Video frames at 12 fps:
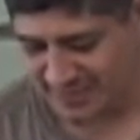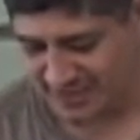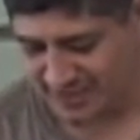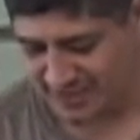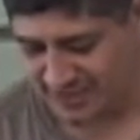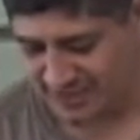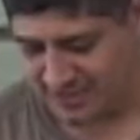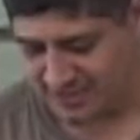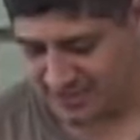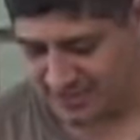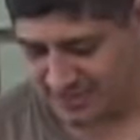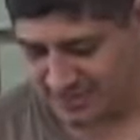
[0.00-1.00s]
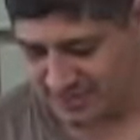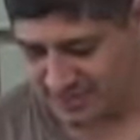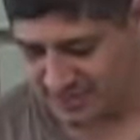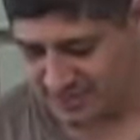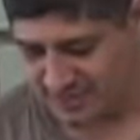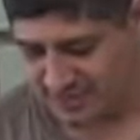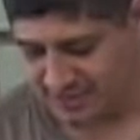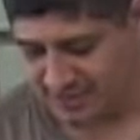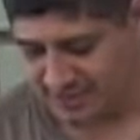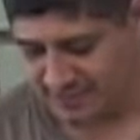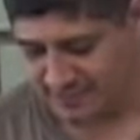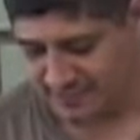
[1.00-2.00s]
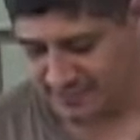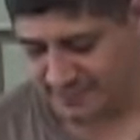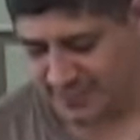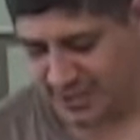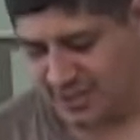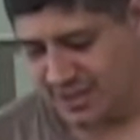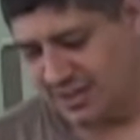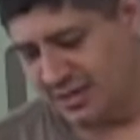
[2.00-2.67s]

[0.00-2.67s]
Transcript: (no one is talking)